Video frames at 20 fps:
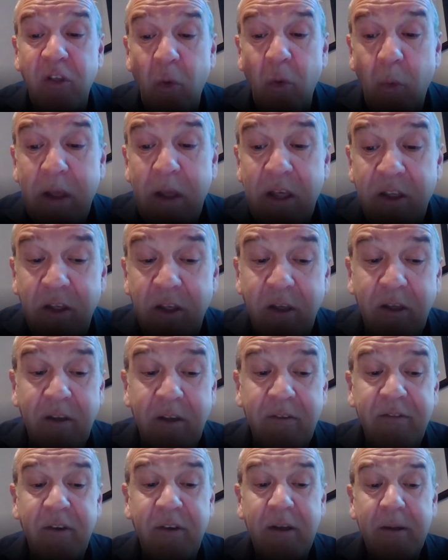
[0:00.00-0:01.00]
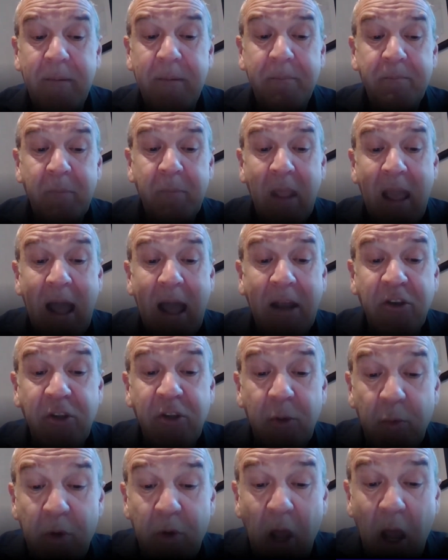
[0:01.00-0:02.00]
we serve, and
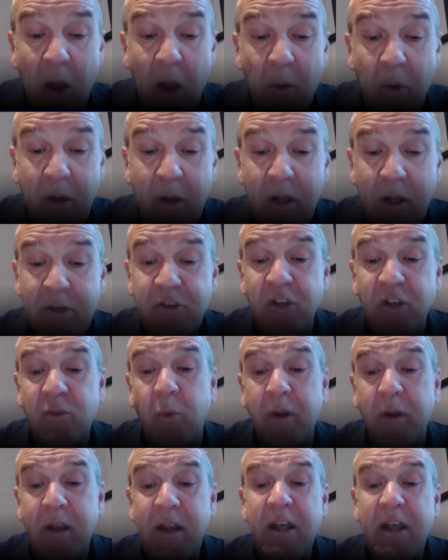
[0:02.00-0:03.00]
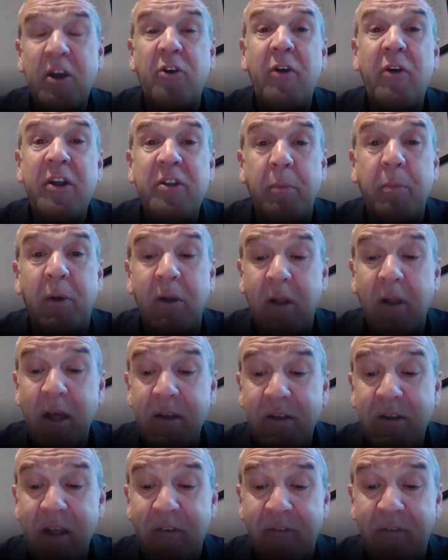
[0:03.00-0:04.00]
you know just what an incredible
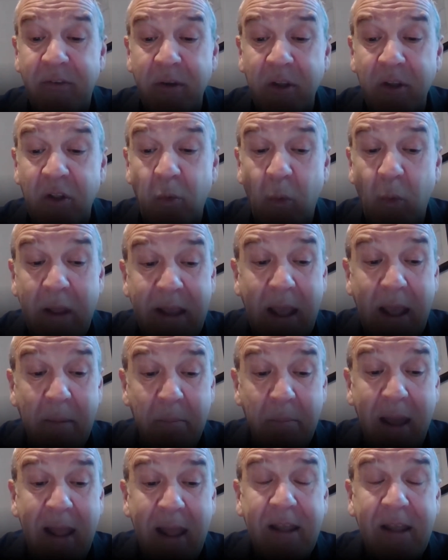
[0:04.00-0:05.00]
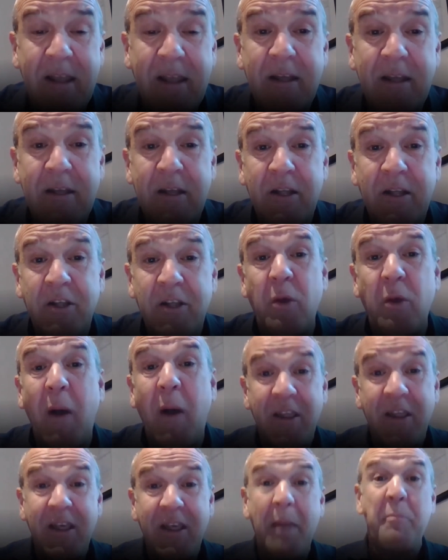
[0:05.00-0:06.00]
difference we can make. So I
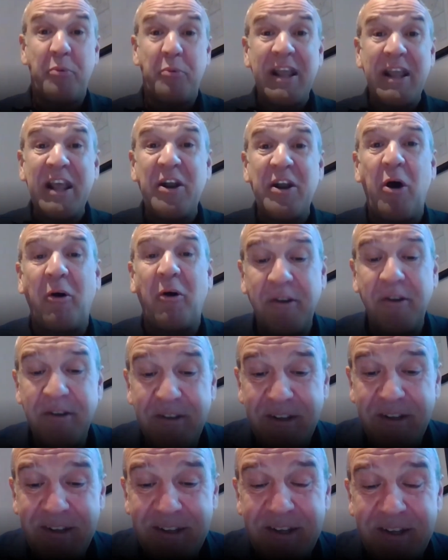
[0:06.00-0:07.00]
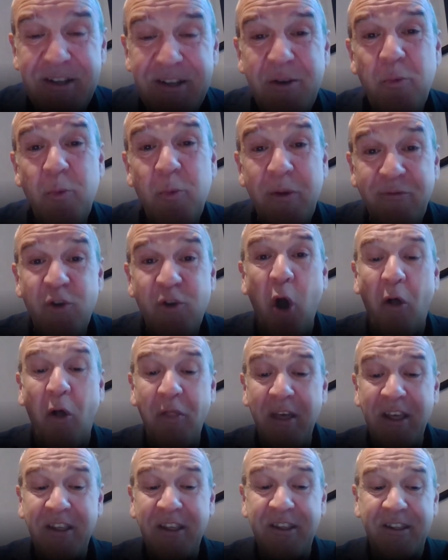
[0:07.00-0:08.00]
say, bring it on. We've got
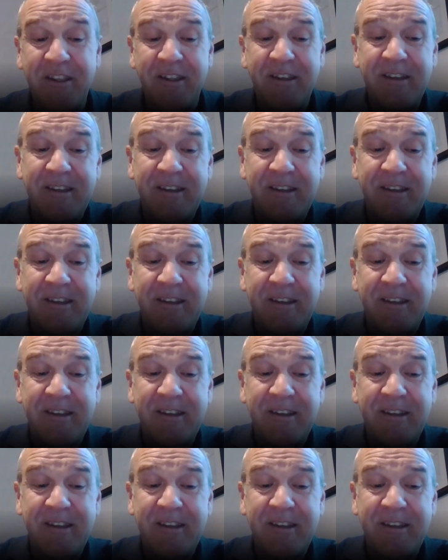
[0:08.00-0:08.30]
this.